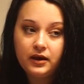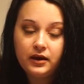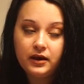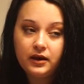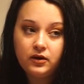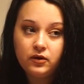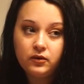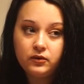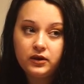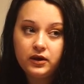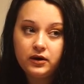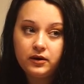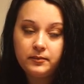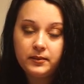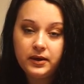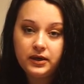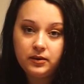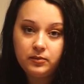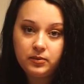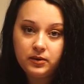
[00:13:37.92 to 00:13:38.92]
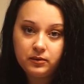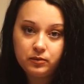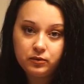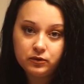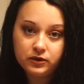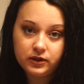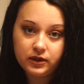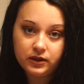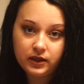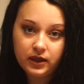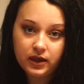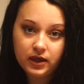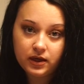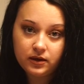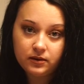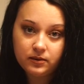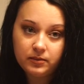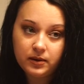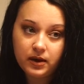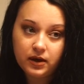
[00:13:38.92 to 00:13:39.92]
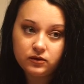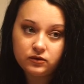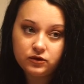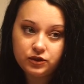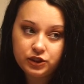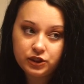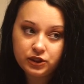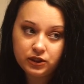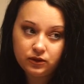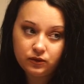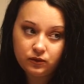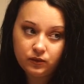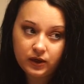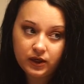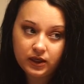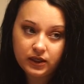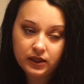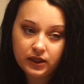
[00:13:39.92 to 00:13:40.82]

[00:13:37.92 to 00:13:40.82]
I know there are many people that care about children,